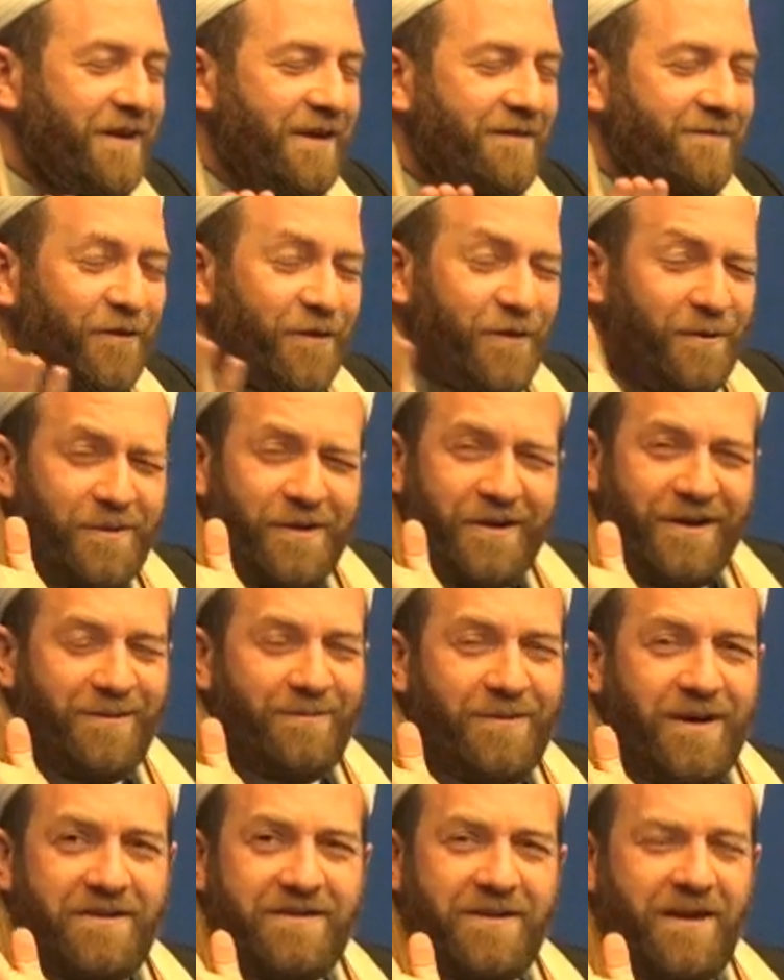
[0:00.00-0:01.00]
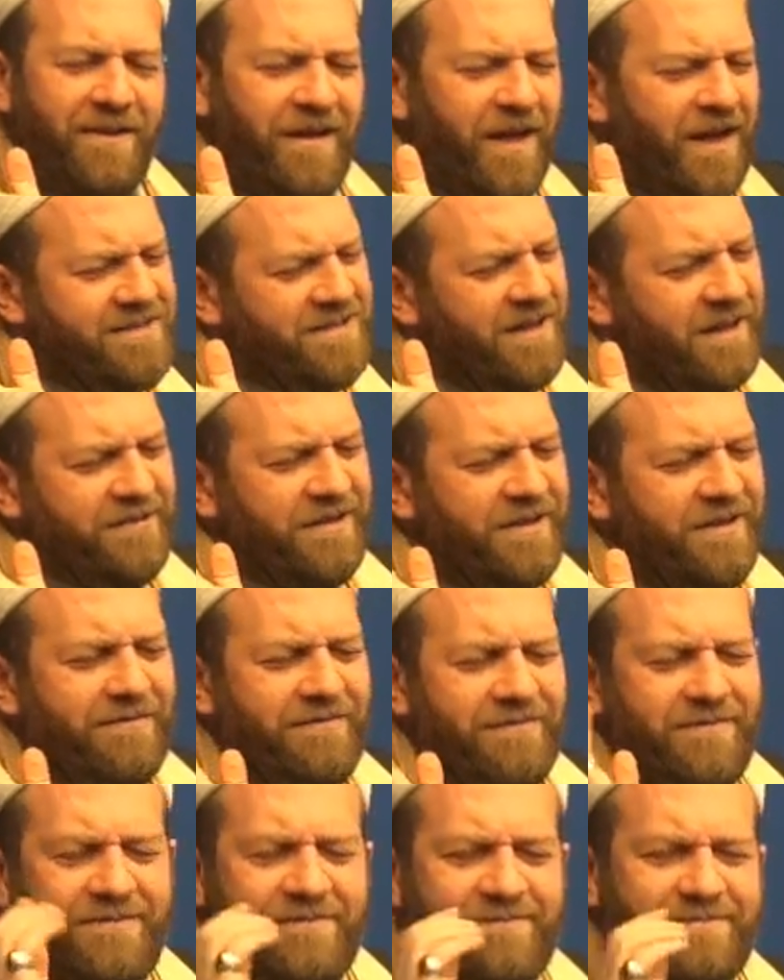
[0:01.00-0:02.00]
latifun bi'ibadih. Allah is
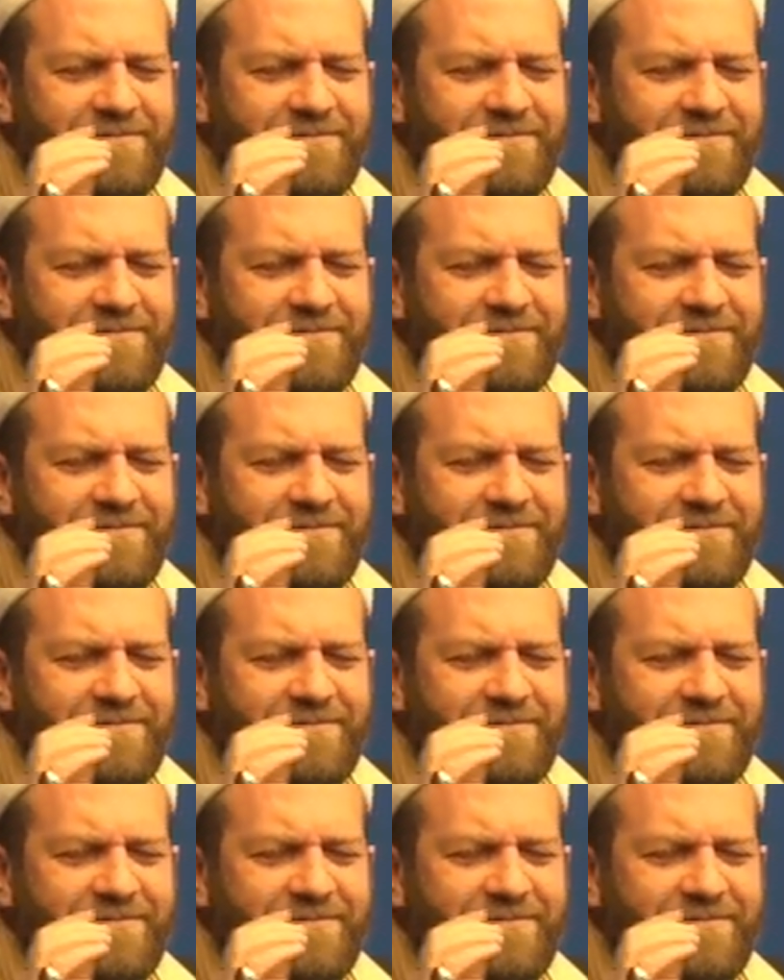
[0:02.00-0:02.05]
latif.